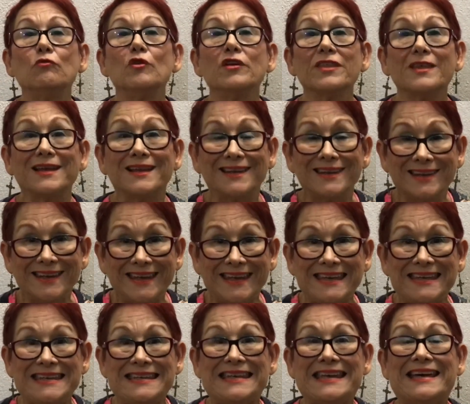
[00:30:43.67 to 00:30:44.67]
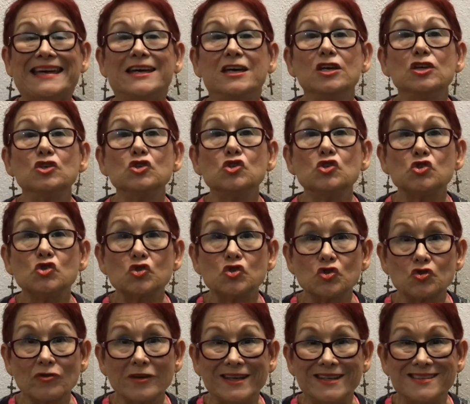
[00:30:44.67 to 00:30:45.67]
with clean
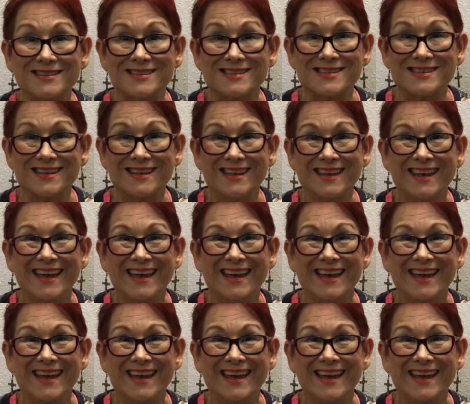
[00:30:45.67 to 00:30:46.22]
streets.